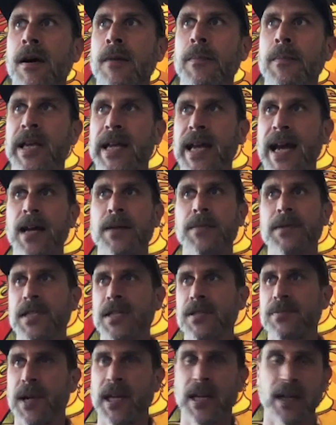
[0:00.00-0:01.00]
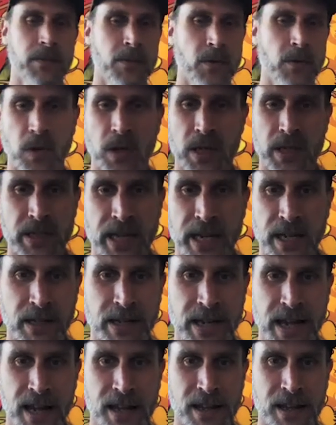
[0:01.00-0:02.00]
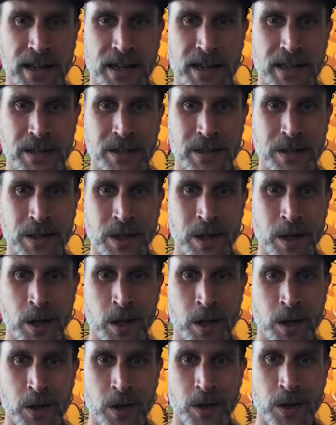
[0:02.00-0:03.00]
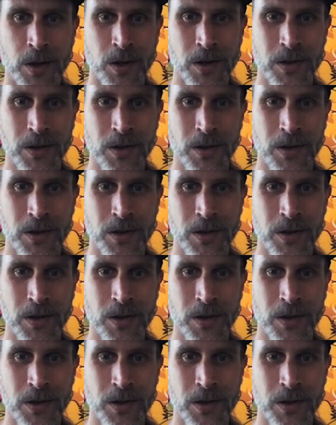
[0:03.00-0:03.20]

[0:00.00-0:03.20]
cannabis is my number one daily ally, and you know,